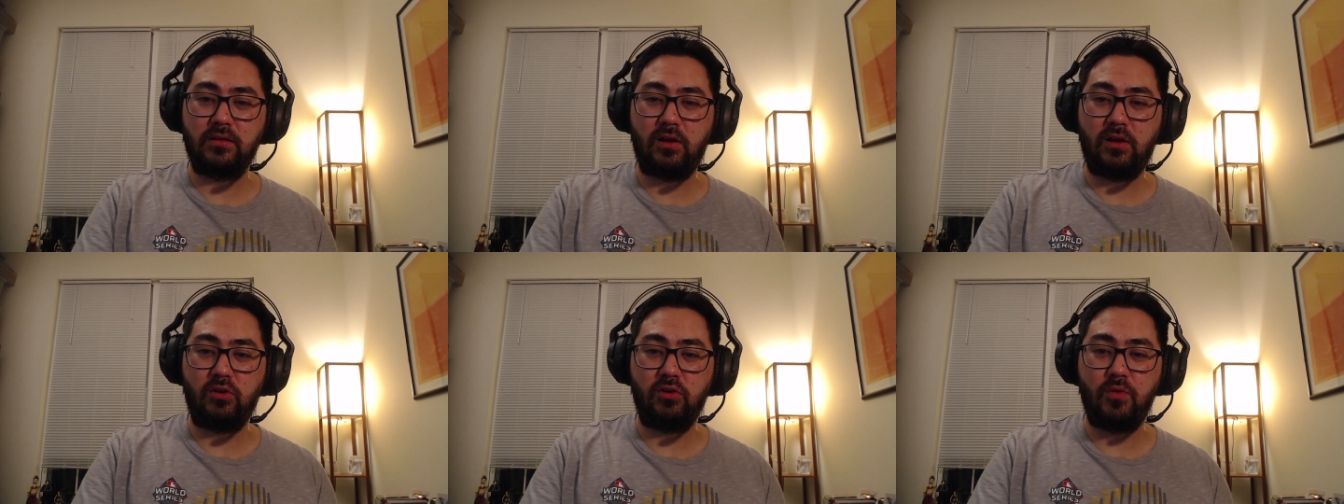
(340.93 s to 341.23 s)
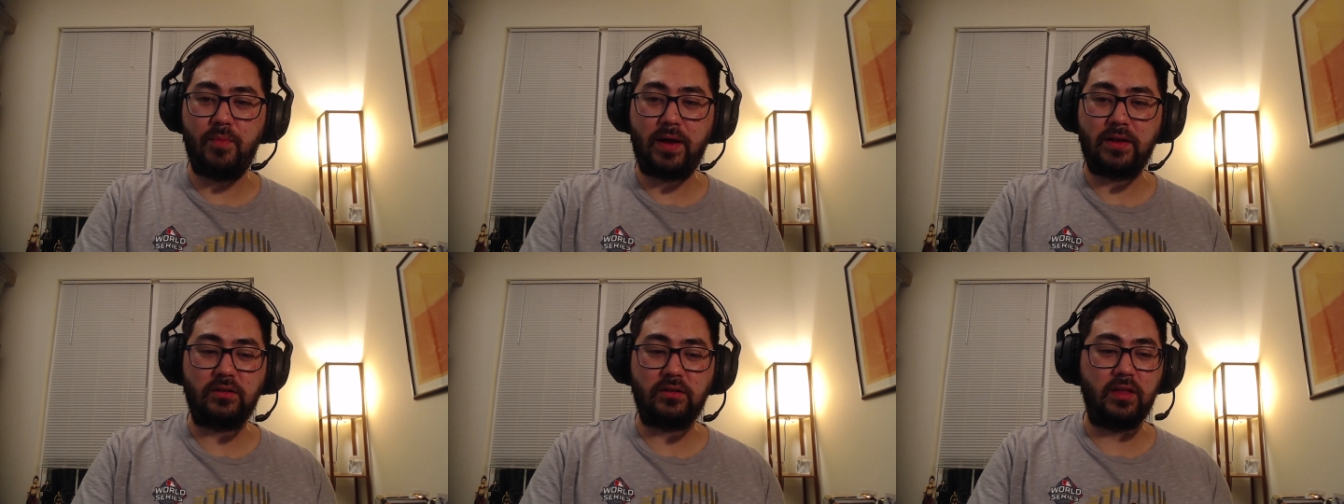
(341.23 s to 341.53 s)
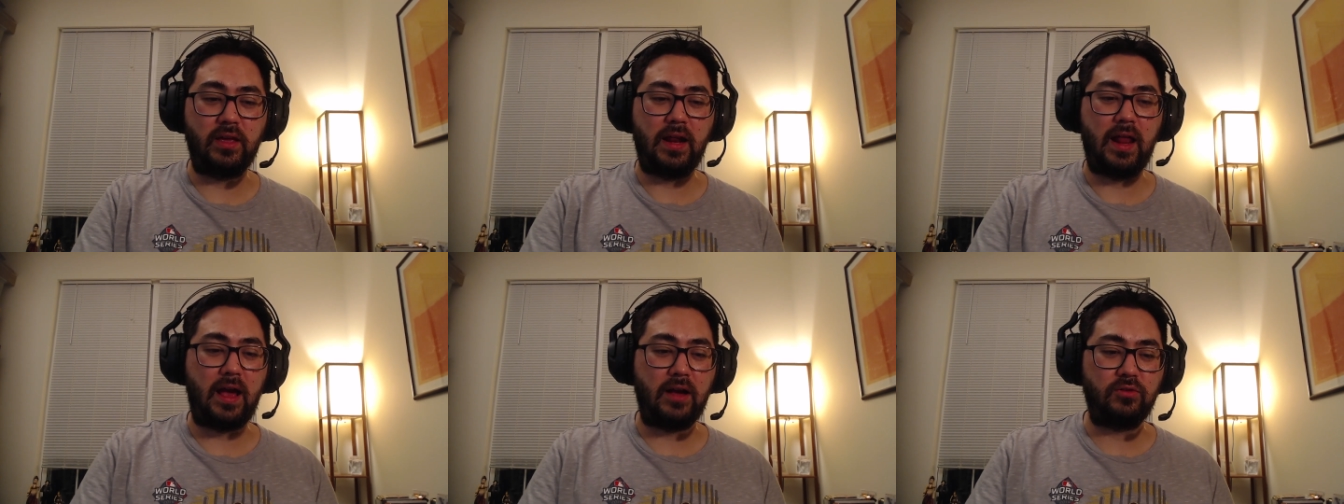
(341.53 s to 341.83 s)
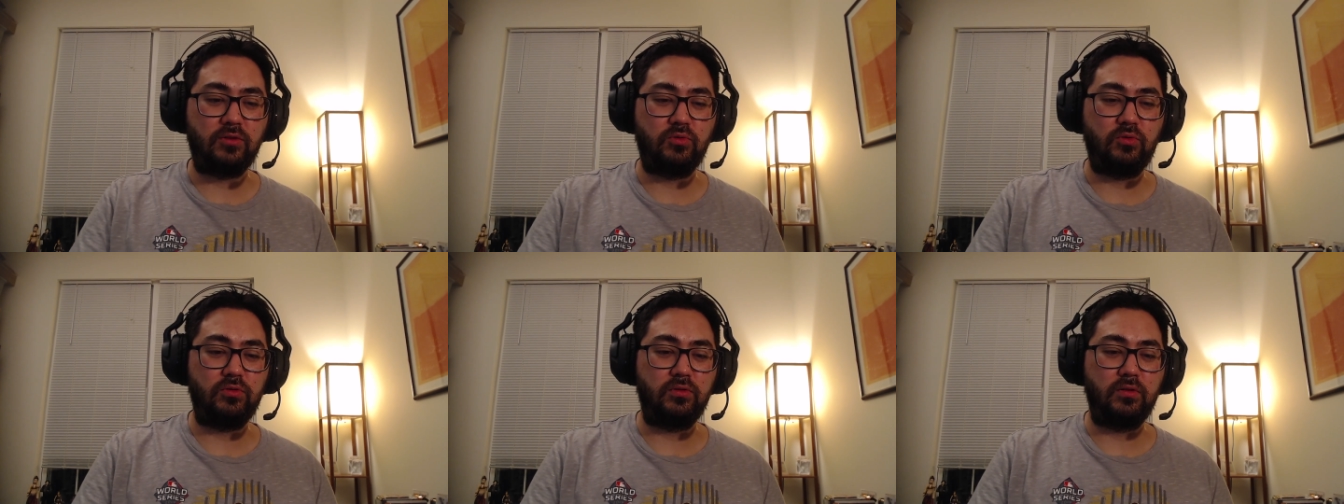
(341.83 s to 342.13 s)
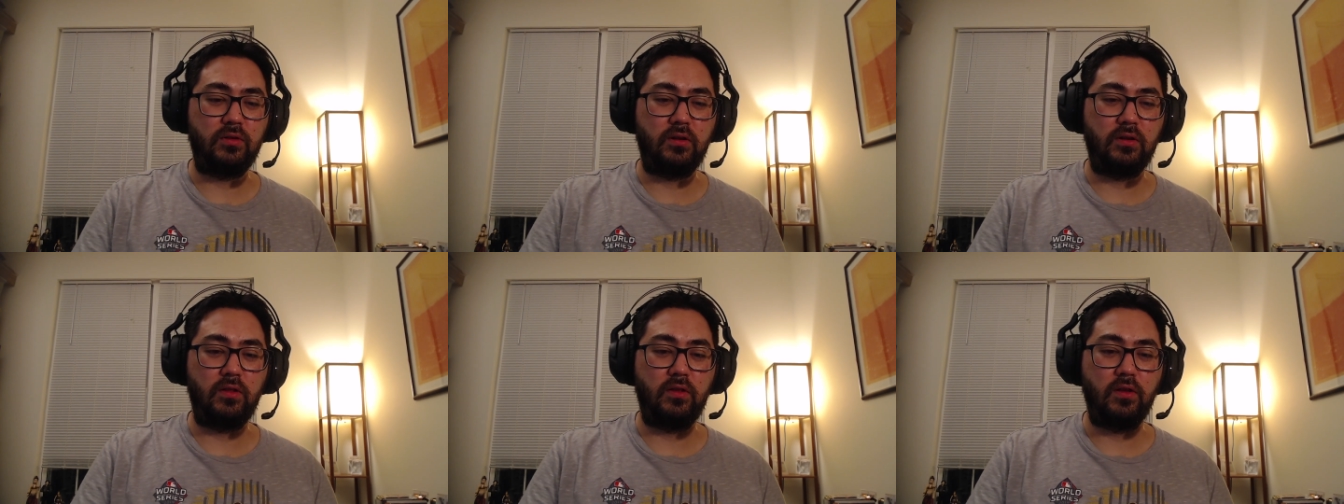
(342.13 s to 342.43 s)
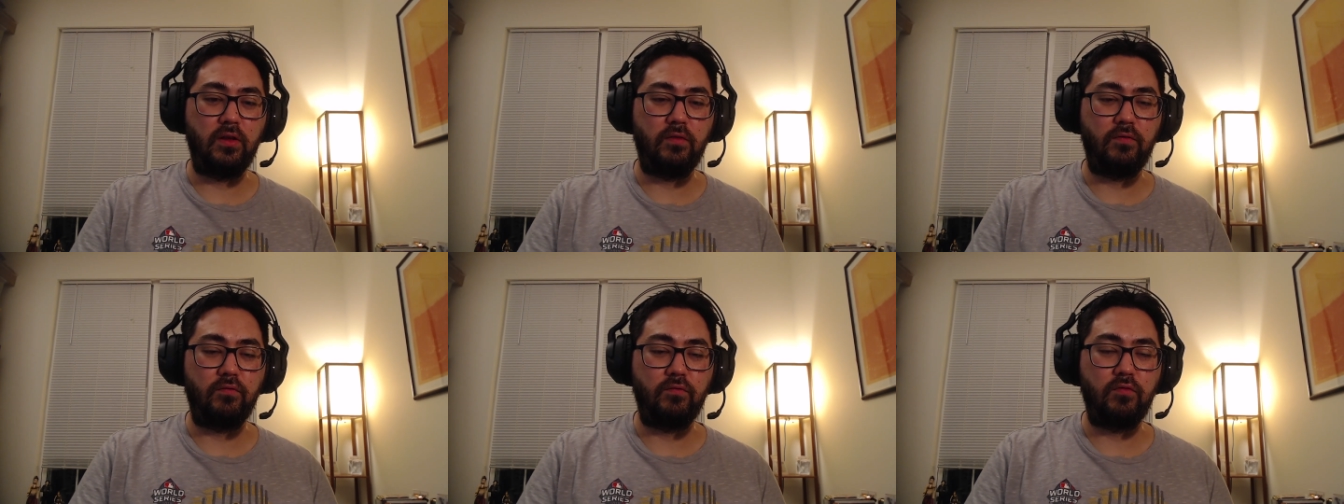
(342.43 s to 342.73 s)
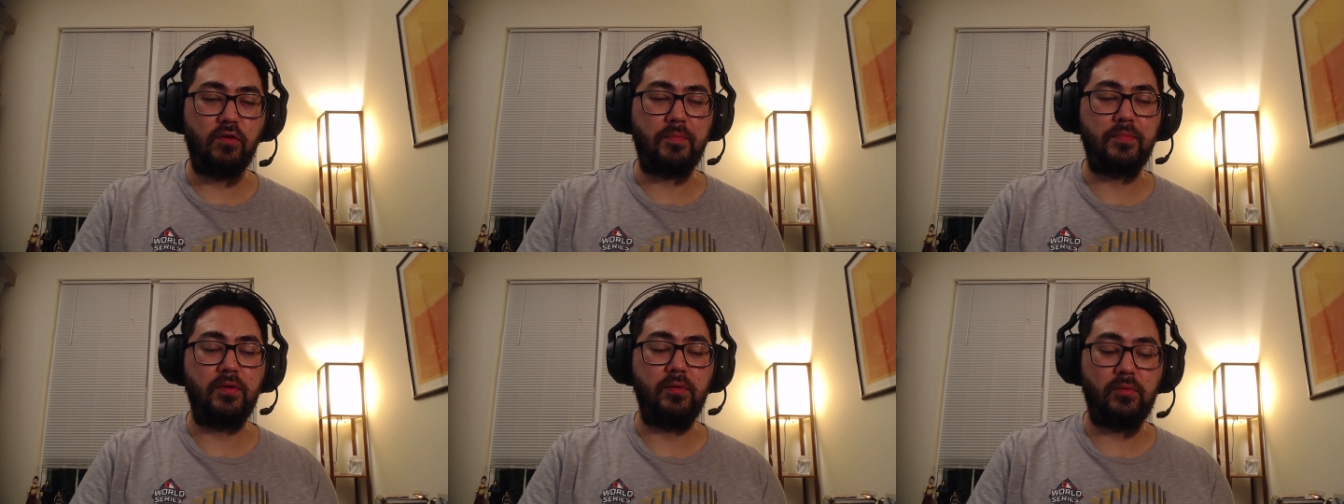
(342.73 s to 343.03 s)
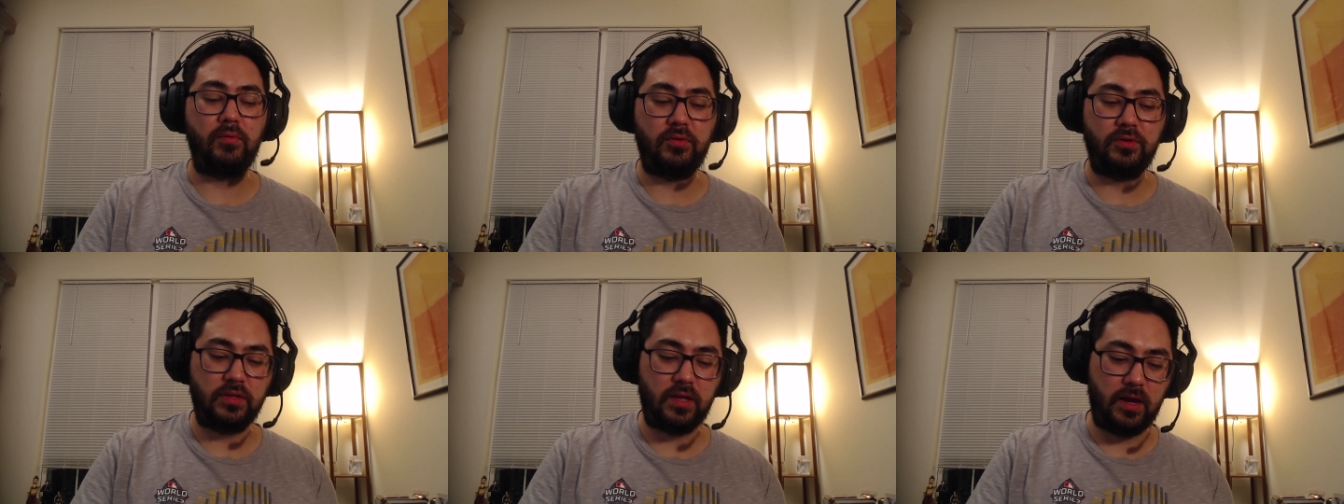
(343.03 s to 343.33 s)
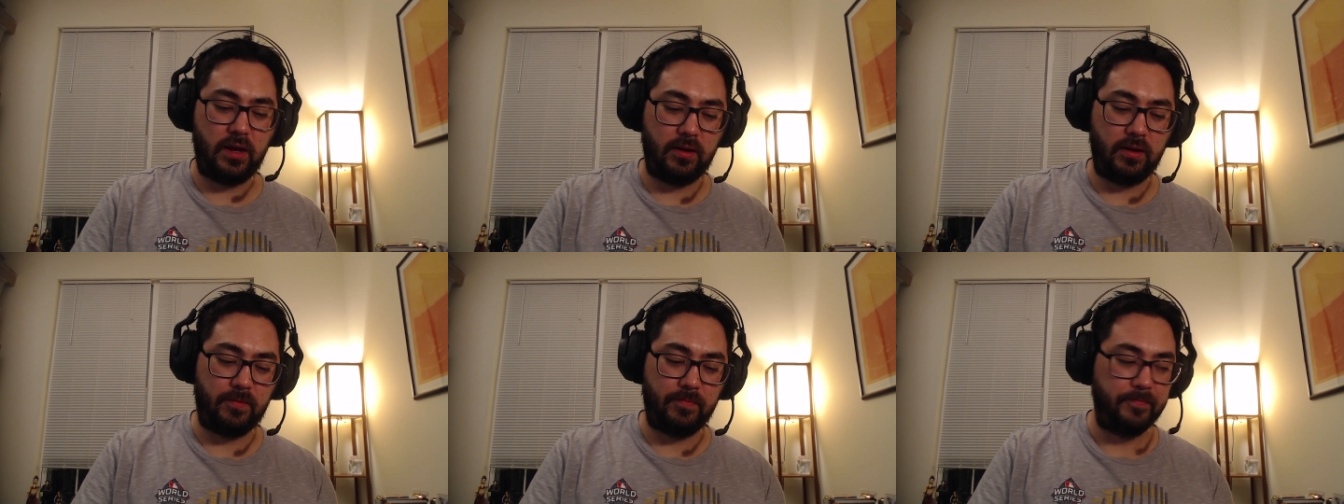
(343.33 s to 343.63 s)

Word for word: go back to like an actual reputable site.